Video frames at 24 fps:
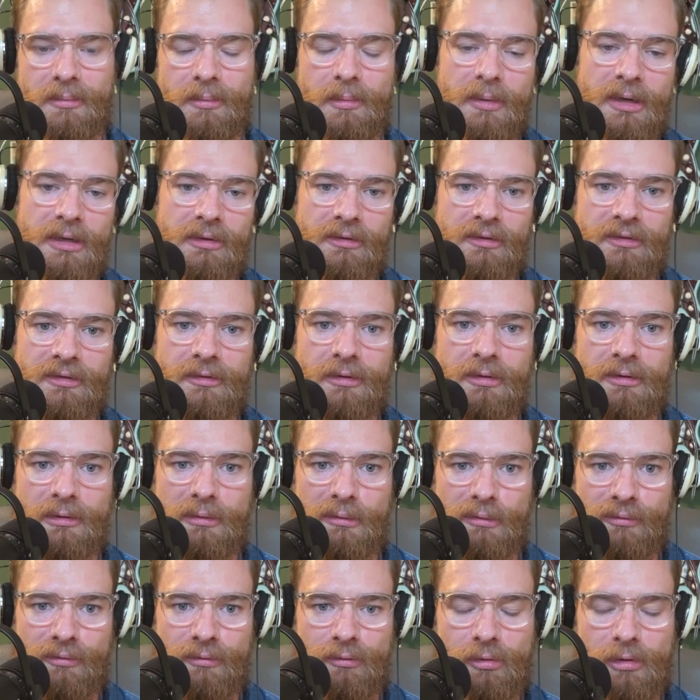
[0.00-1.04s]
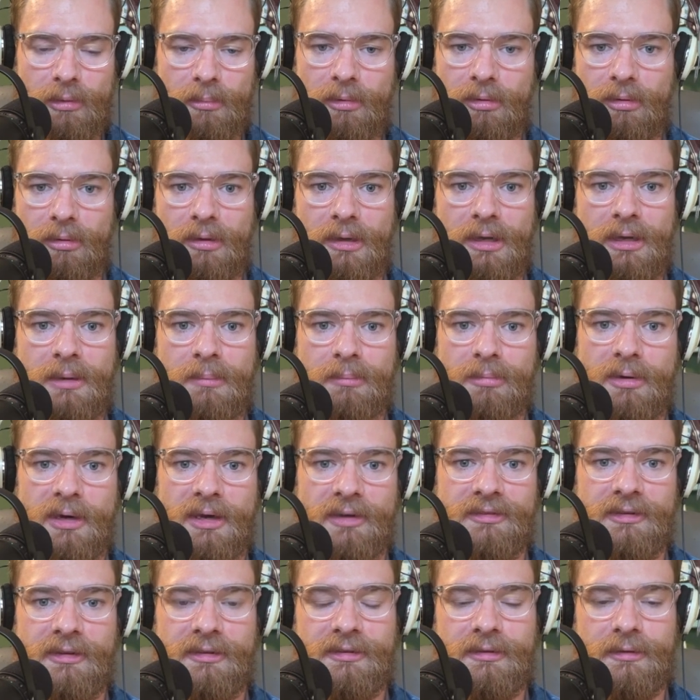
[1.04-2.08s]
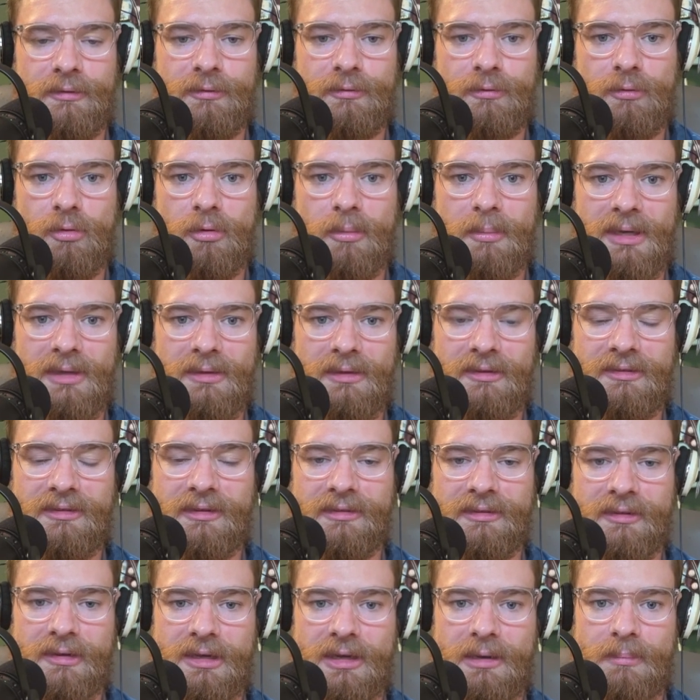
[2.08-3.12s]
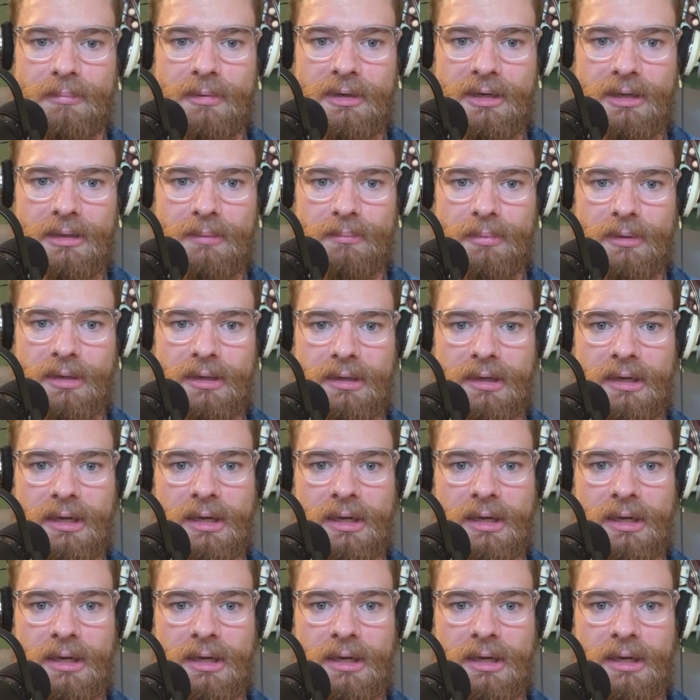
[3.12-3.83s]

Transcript: I'm about to start the formal process of forming this as a company, but